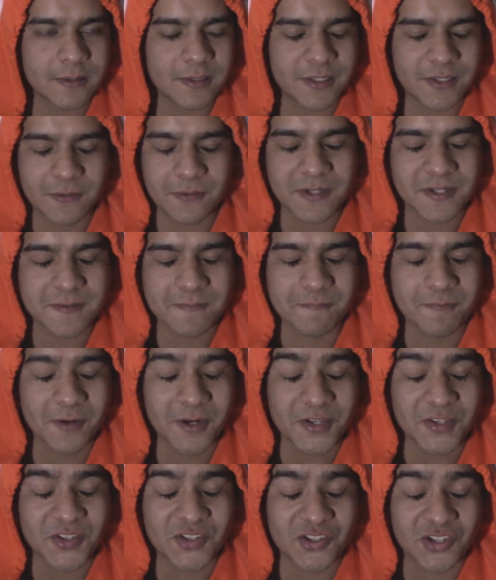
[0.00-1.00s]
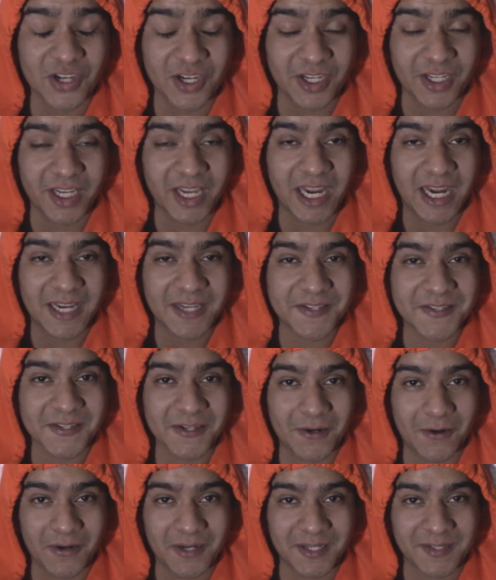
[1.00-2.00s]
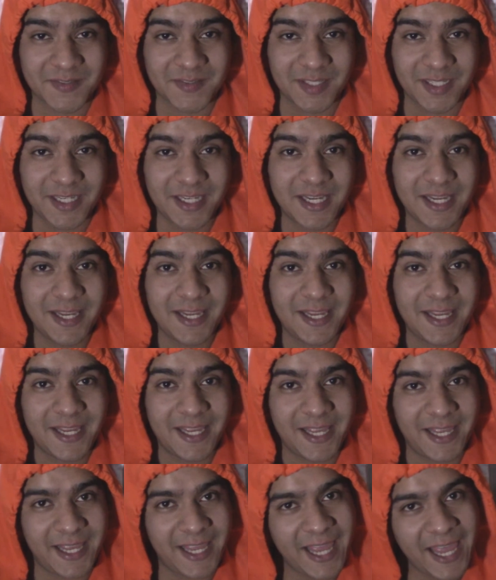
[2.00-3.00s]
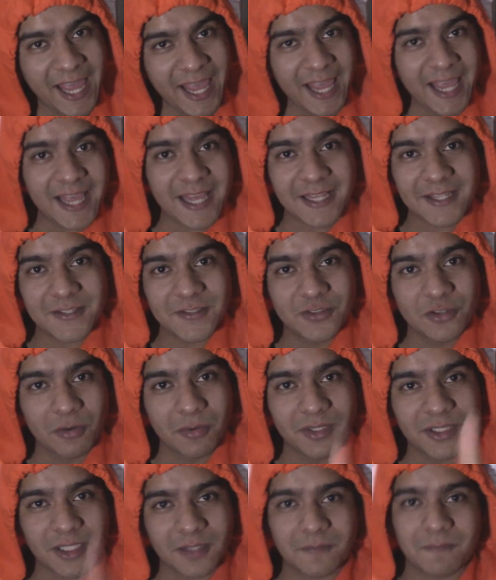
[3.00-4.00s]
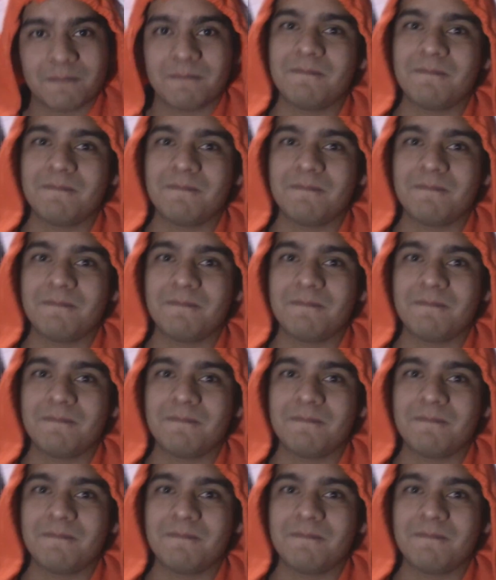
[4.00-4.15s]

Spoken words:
It was pretty shitty, guys, honestly. And you will not